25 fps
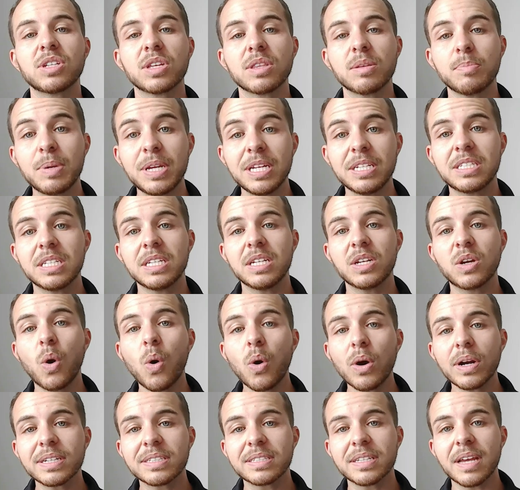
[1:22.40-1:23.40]
to the PTE
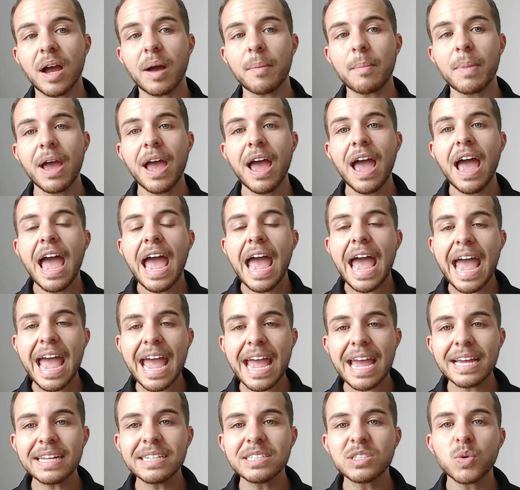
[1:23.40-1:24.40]
core exam,
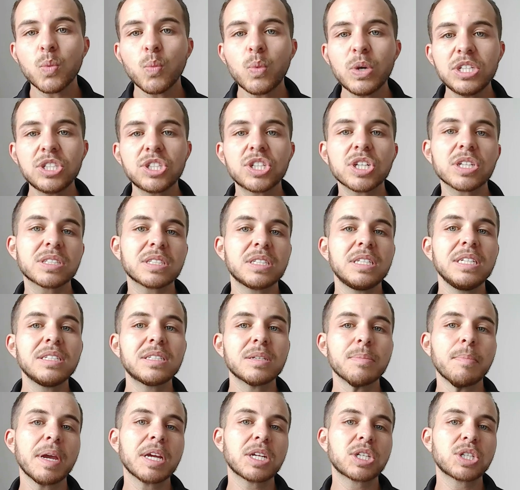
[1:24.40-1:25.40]
and we just need
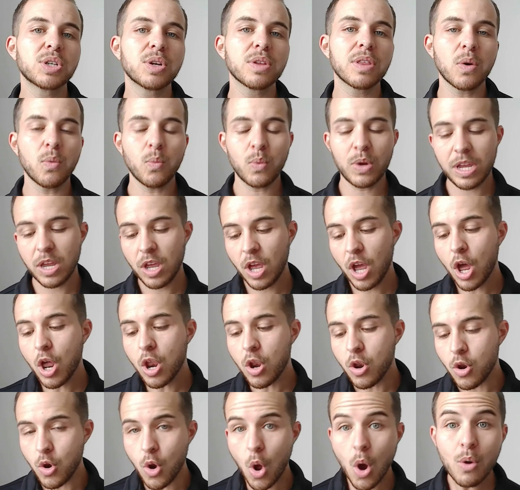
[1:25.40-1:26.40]
to make sure that we
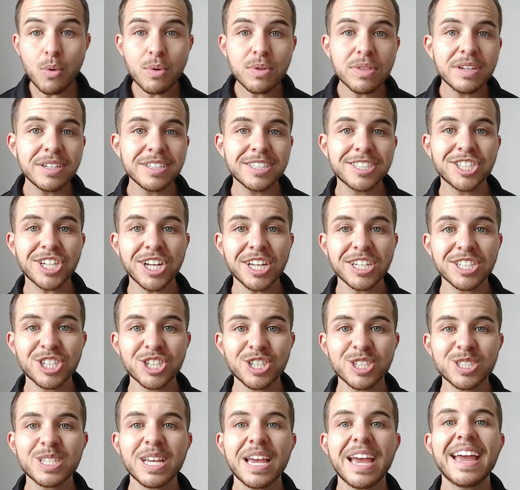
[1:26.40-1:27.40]
know these
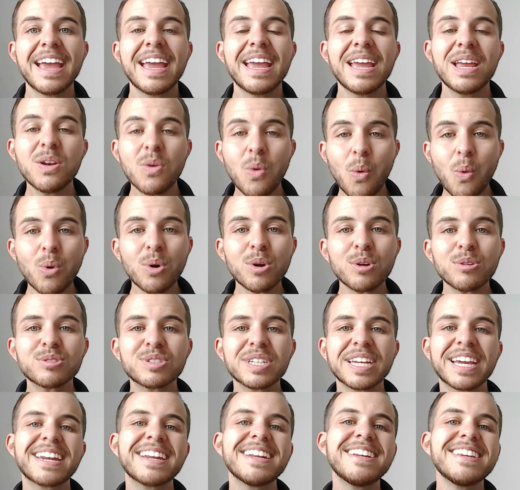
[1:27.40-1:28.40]
changes in order
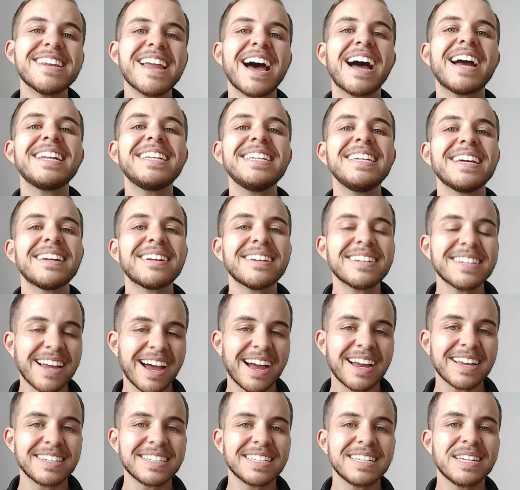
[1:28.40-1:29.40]
to get a 90 out of
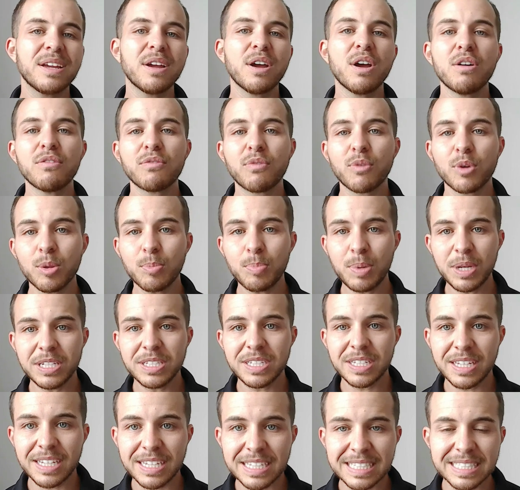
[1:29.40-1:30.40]
90 for the
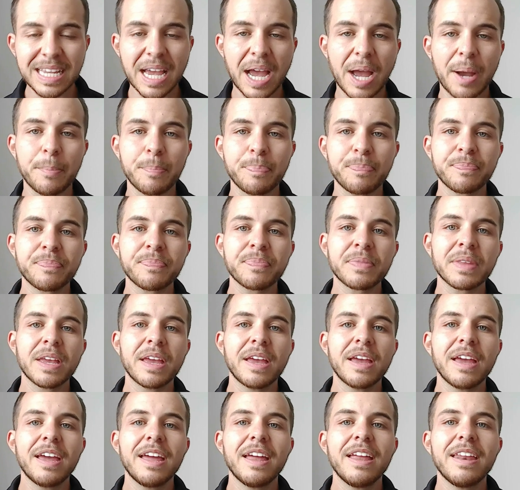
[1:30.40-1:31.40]
PTE exam.
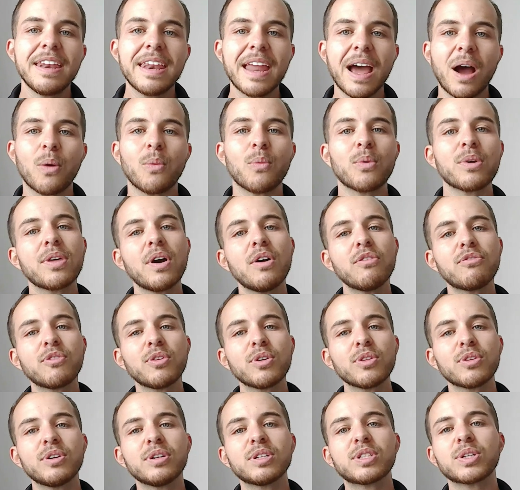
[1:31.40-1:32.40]
Now, without
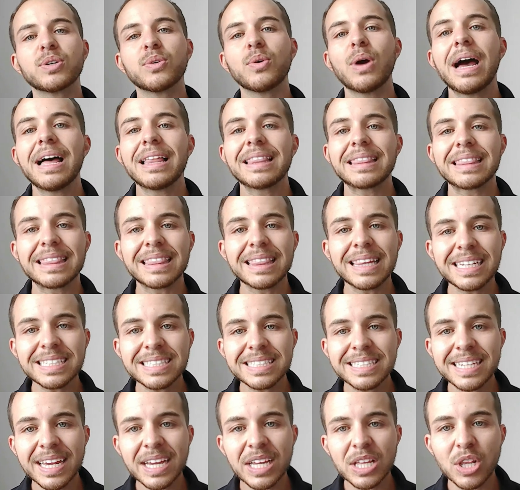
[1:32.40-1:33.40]
further ado,
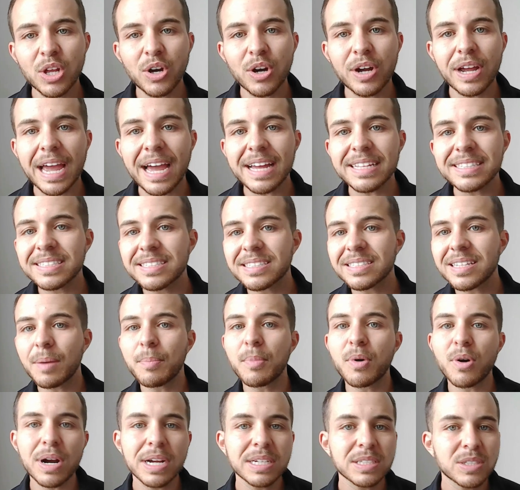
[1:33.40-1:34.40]
let's take a look at
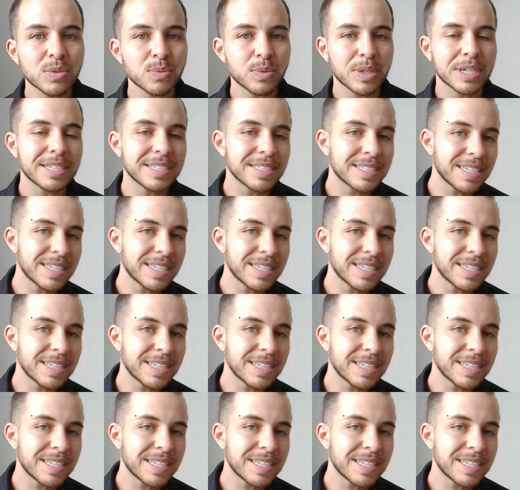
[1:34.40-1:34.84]
summarize a written